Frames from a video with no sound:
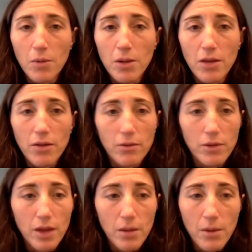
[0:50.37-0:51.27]
I mean, I think
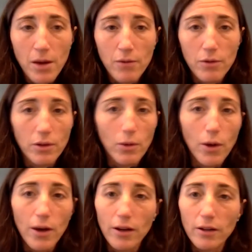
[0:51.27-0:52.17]
we came out really
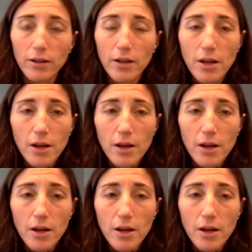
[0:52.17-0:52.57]
well.